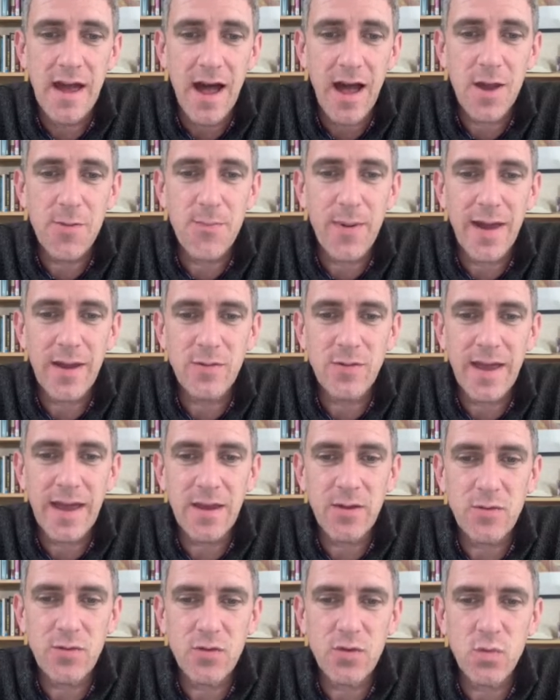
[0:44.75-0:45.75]
I bow
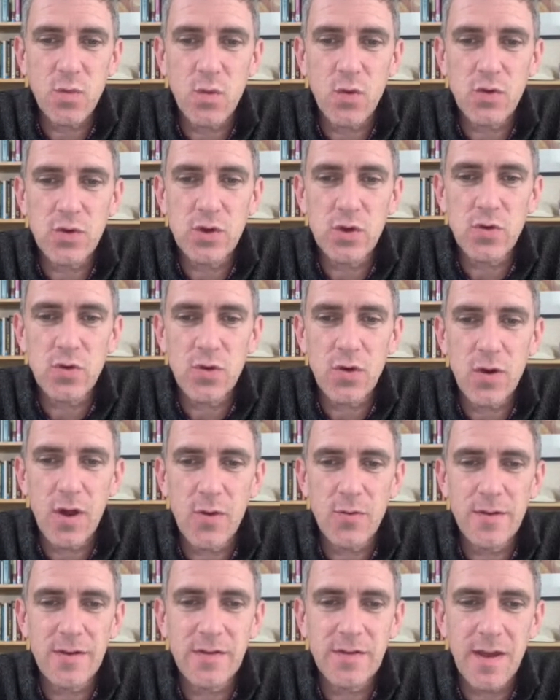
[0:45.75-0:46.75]
down toward your
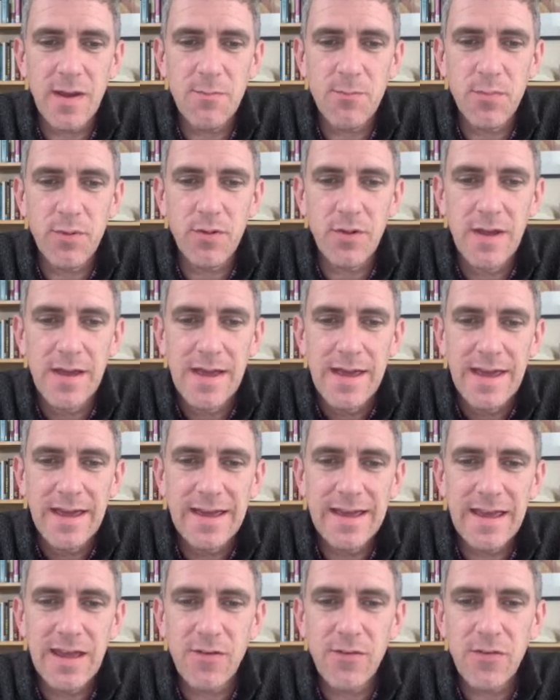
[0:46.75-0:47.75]
holy temple
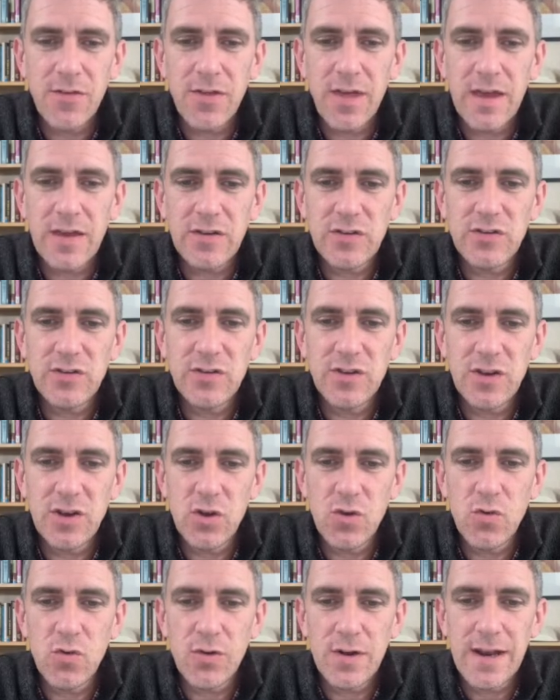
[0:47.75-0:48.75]
and give thanks to
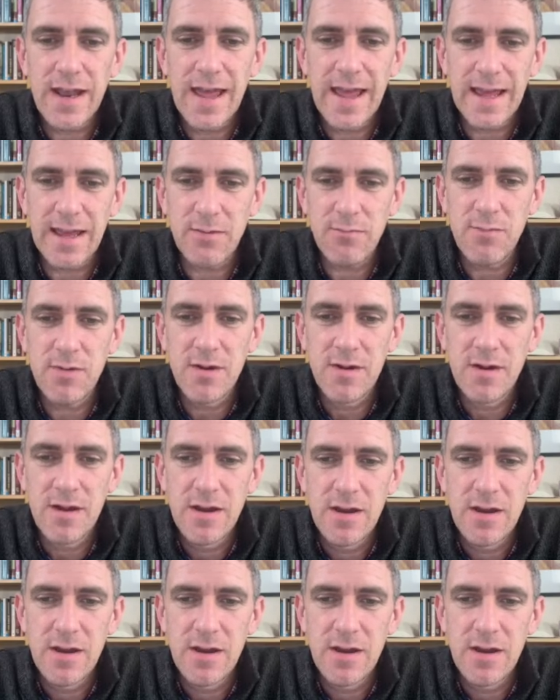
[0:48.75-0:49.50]
your name